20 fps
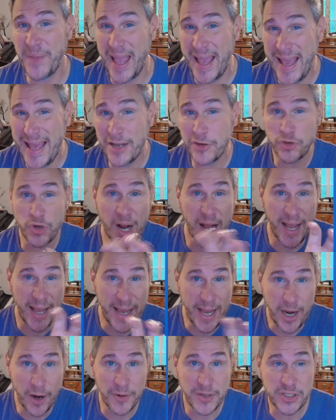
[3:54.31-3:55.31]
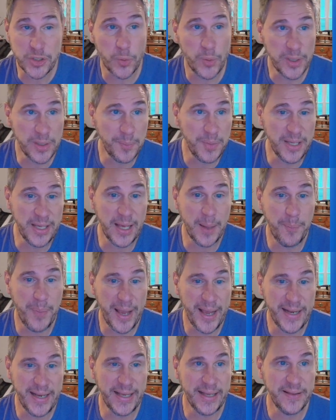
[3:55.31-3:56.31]
and dry air is going to be
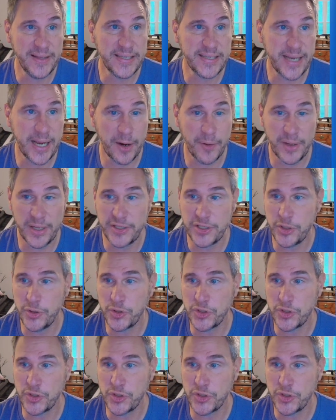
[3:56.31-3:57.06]
abating in this area too.